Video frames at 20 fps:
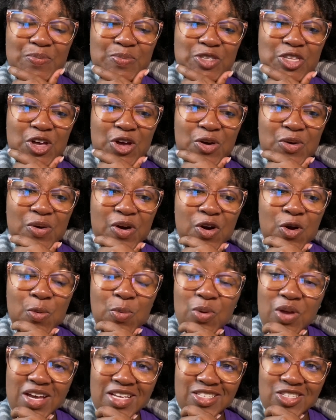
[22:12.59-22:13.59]
So I hope
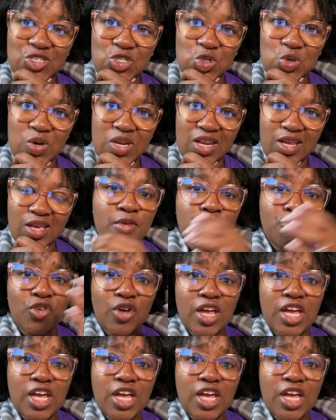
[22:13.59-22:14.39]
you guys enjoyed it. If you're